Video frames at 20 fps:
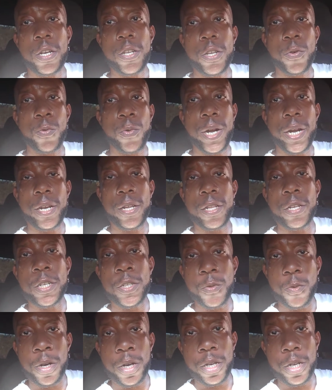Your
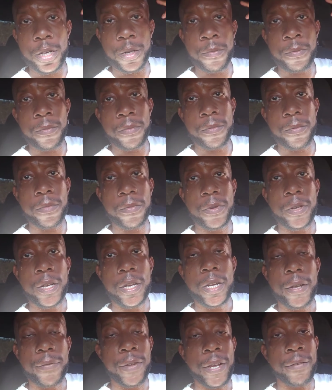regulars, welcome. If
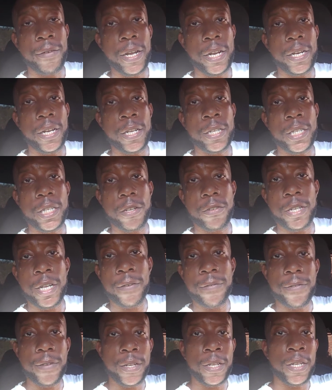you have not done so,
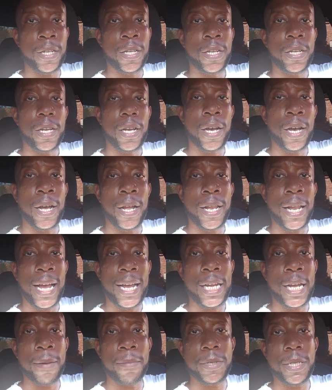definitely uh,
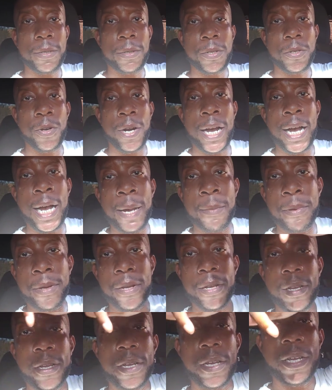like, comment, subscribe.
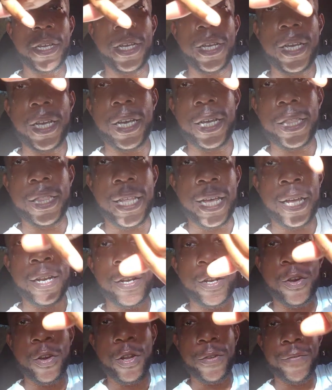Hit that
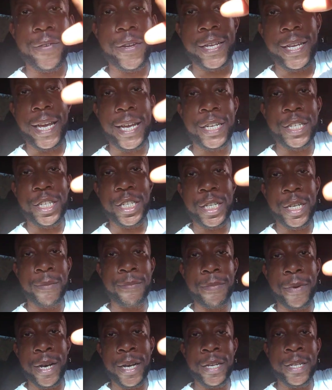
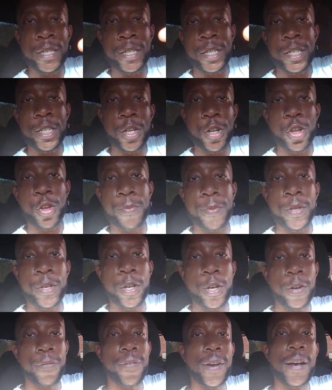notification button so you'll be
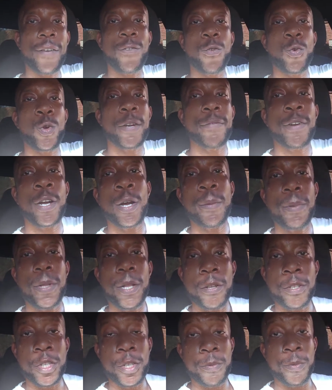notified for whenever I
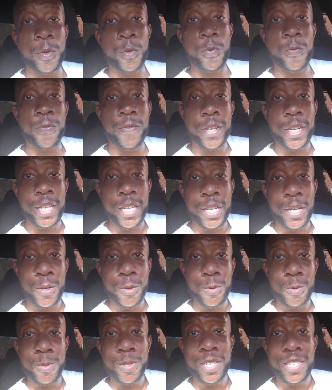upload some new
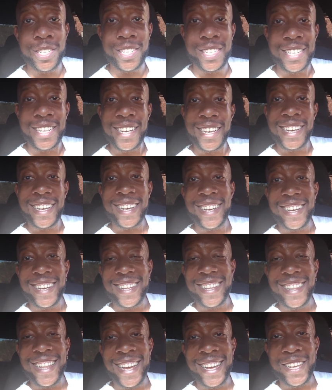videos.
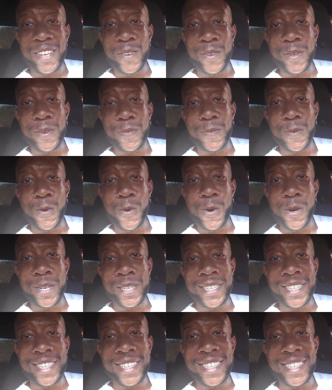Thank you, and of
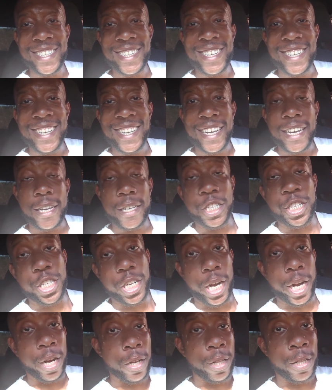course, a
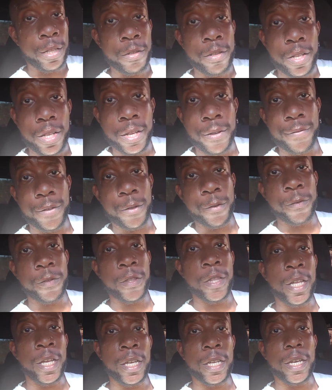share if you
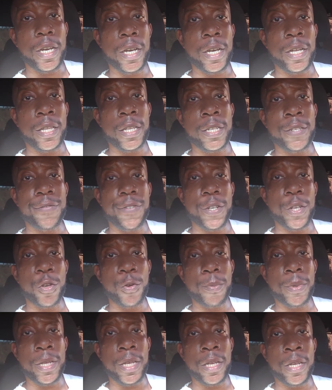think uh, this video will
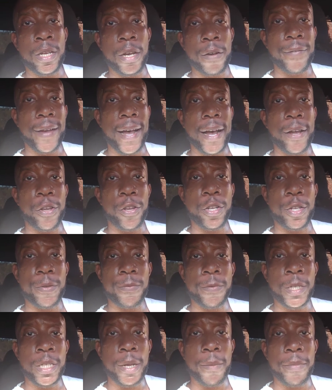be value to
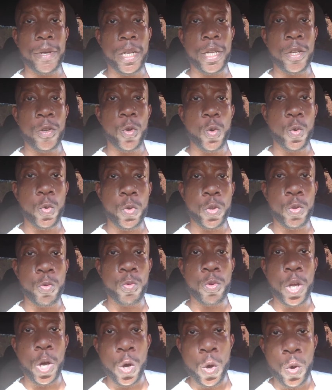somebody who you
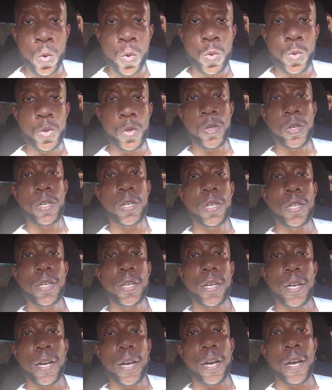know
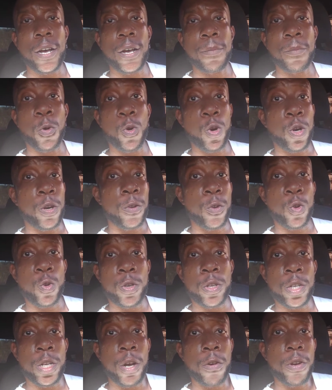um, or who
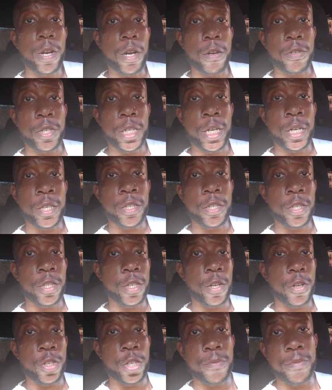you don't know. Share it to your
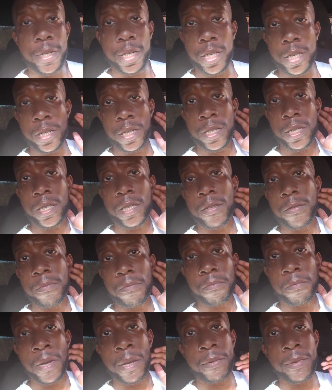social medias.
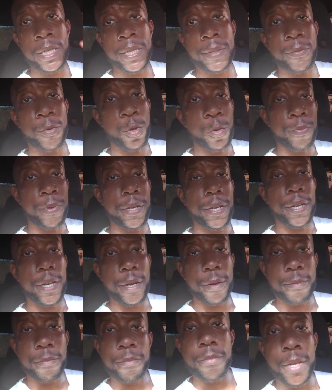Maybe somebody will pick it
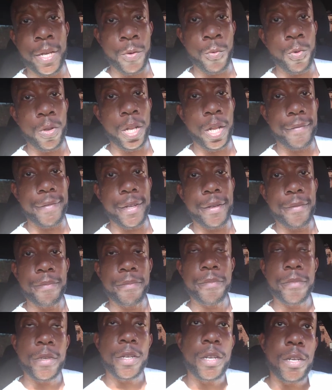up and will love it.
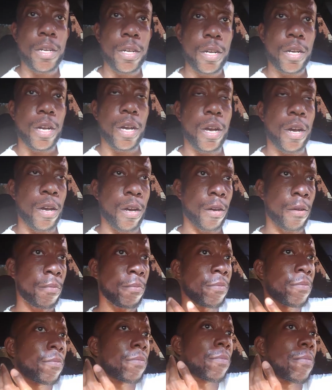
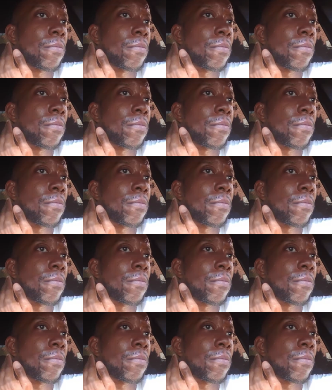Um,